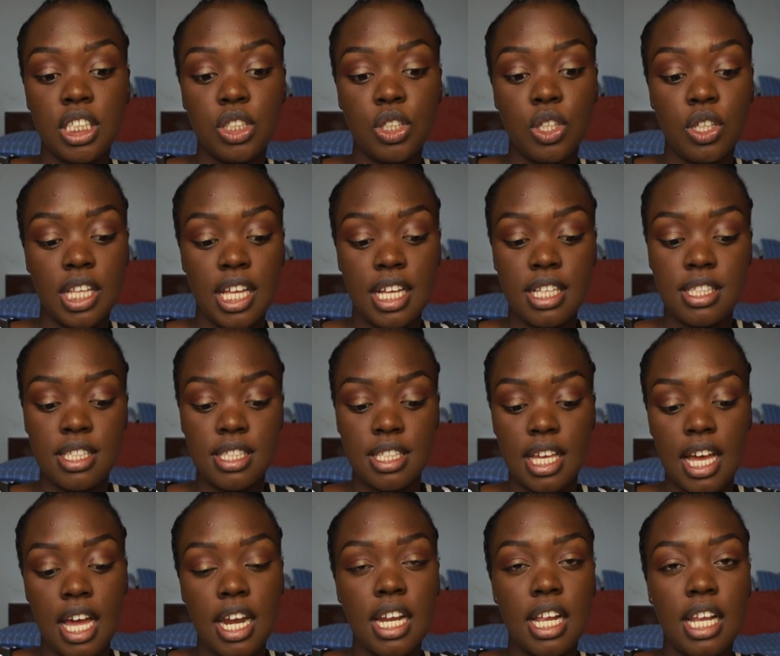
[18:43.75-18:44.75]
so that's
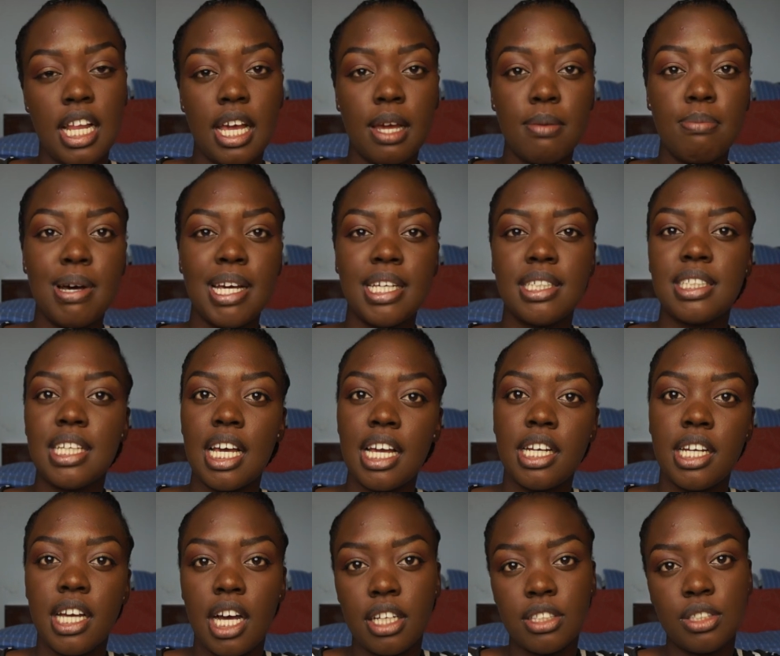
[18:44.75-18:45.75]
kind of like my
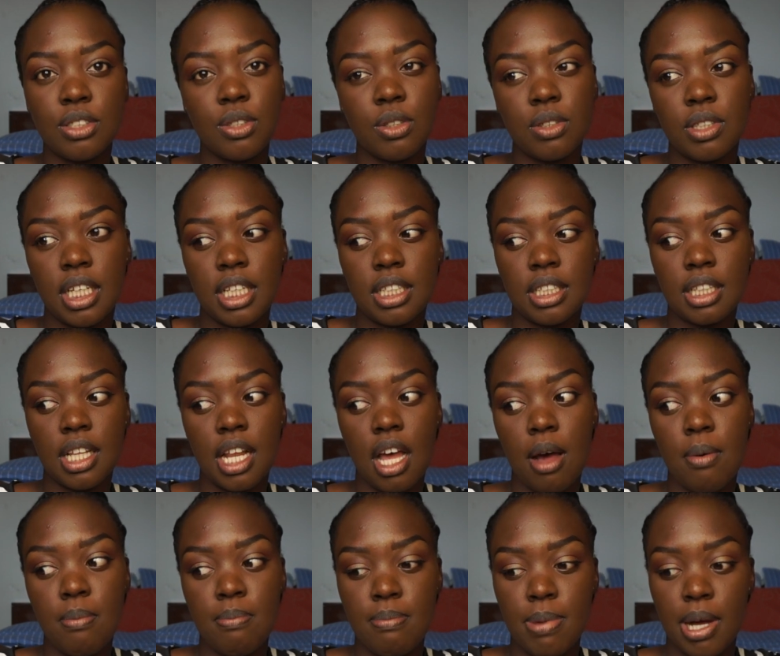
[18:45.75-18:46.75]
side hustle that
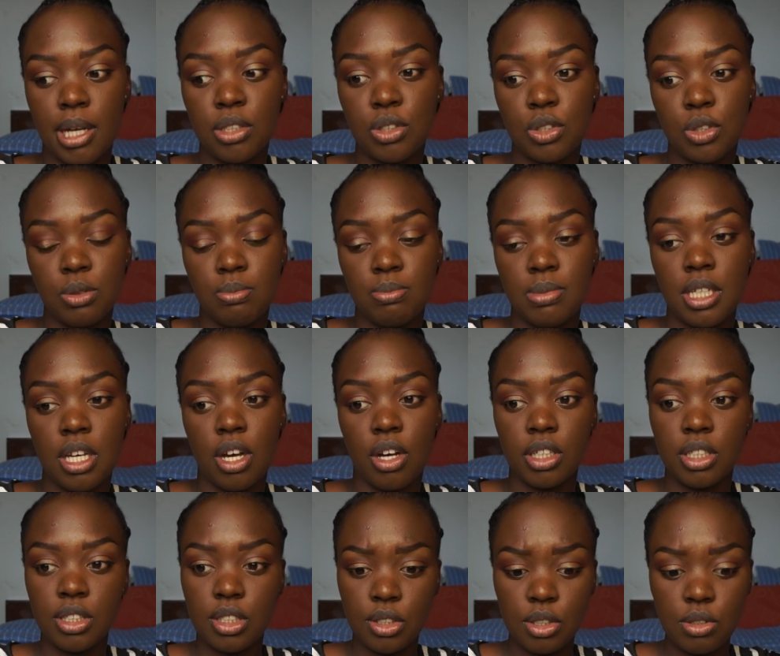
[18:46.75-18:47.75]
I'm about to be
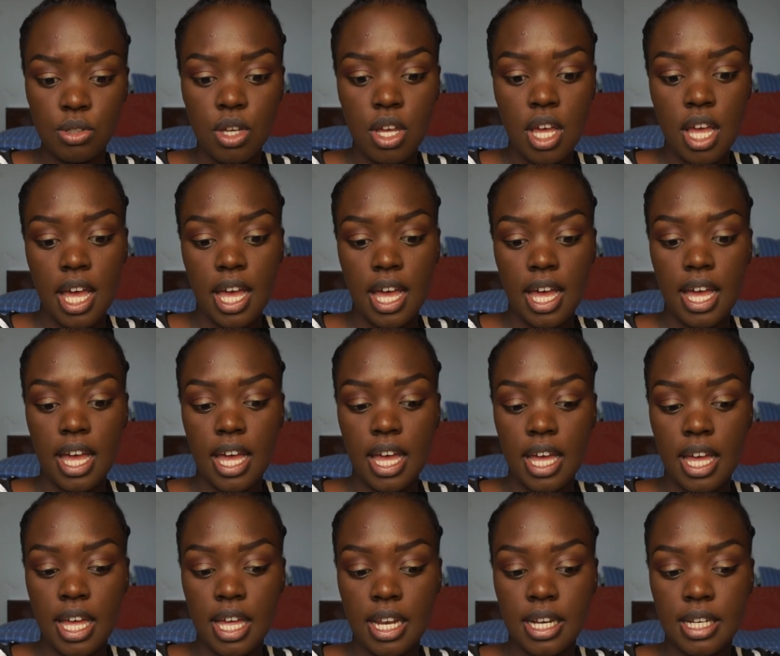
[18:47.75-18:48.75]
onto,
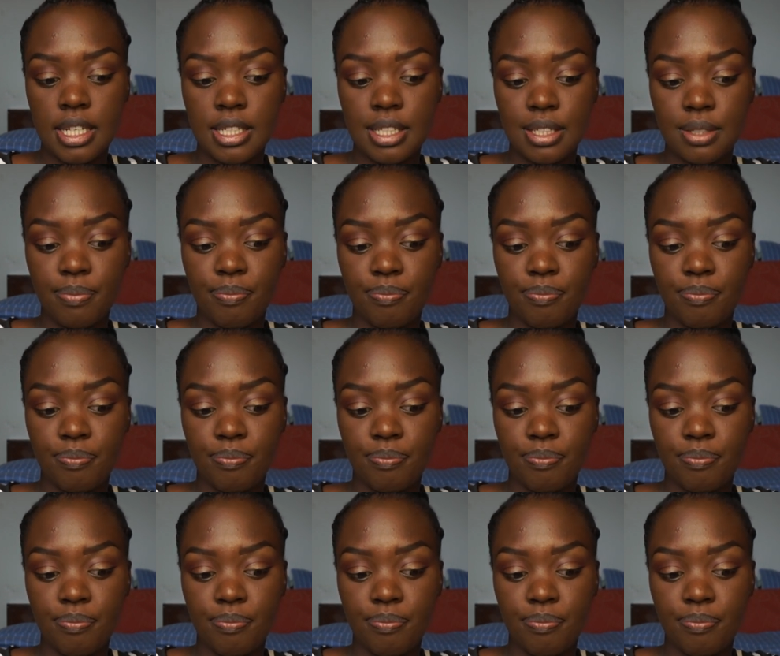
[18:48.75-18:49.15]
and